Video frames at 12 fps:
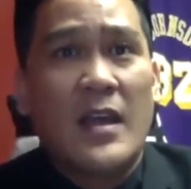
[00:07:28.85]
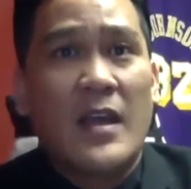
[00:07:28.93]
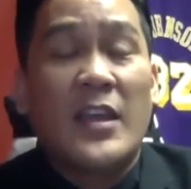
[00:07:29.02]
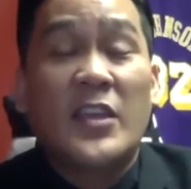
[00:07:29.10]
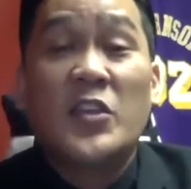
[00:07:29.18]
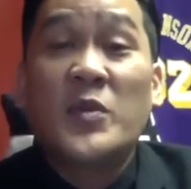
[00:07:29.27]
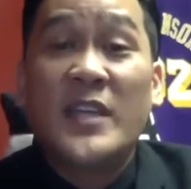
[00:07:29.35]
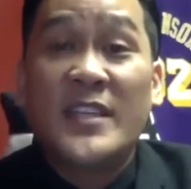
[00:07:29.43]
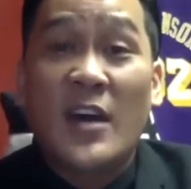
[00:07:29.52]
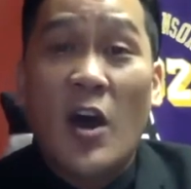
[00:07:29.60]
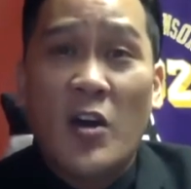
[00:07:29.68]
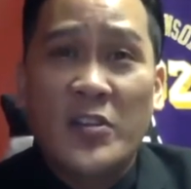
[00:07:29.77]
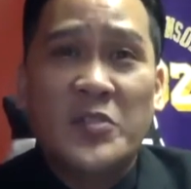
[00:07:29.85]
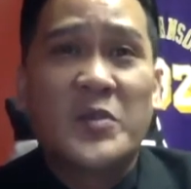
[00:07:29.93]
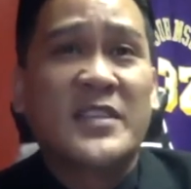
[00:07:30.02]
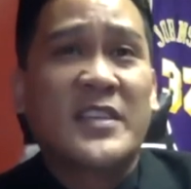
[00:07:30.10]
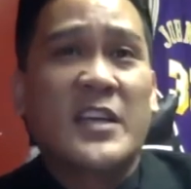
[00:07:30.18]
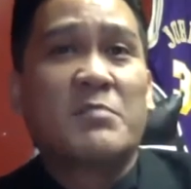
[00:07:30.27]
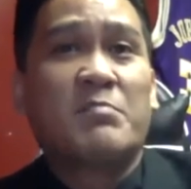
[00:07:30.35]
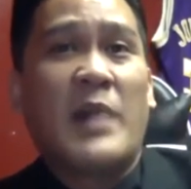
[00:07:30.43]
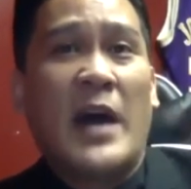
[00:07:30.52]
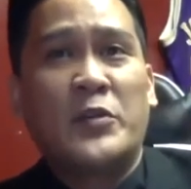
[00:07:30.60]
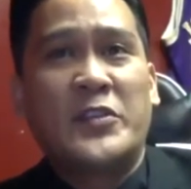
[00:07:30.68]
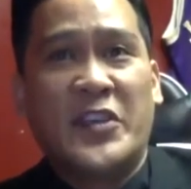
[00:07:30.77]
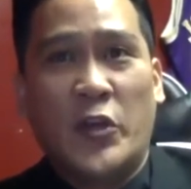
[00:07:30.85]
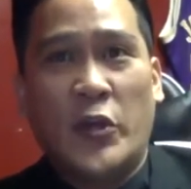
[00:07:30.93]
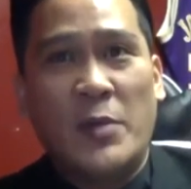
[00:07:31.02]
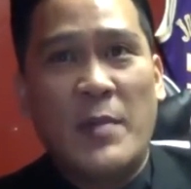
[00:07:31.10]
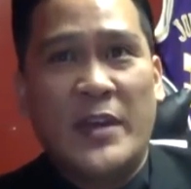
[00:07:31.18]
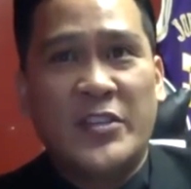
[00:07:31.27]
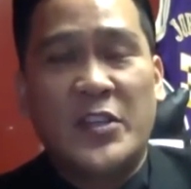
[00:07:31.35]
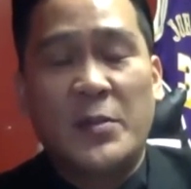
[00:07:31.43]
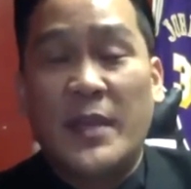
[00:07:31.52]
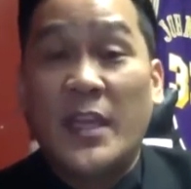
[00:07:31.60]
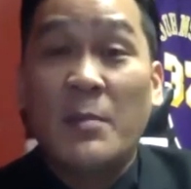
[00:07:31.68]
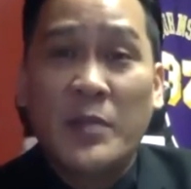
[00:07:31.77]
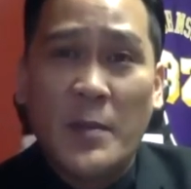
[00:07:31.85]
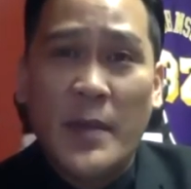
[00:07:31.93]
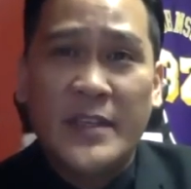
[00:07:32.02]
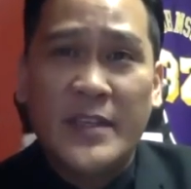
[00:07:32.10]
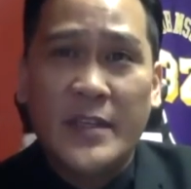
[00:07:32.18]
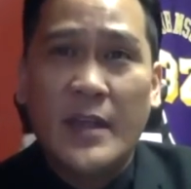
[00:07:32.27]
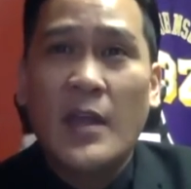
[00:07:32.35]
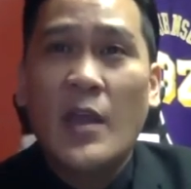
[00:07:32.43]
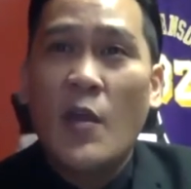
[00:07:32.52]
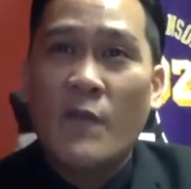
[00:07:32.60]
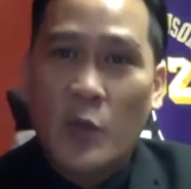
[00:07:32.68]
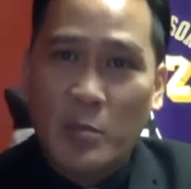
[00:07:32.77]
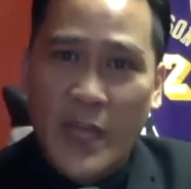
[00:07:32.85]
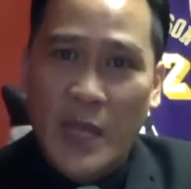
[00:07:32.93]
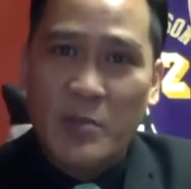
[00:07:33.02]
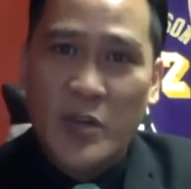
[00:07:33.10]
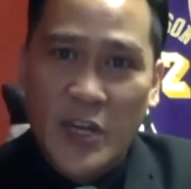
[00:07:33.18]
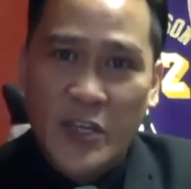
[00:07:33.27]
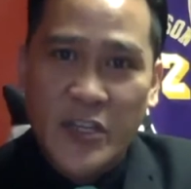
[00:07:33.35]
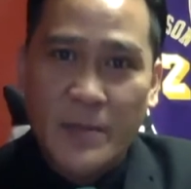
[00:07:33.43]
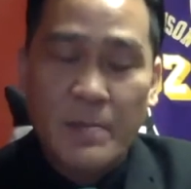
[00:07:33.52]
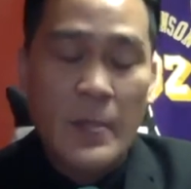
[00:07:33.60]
You need to also discuss biosecurity measures to be implemented for plant production.